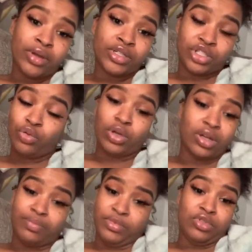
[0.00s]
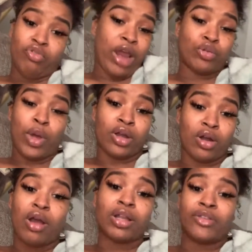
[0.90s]
So you could have
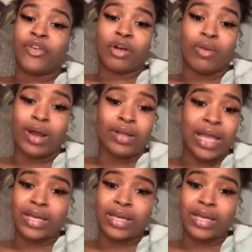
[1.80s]
graduated early, fuck around.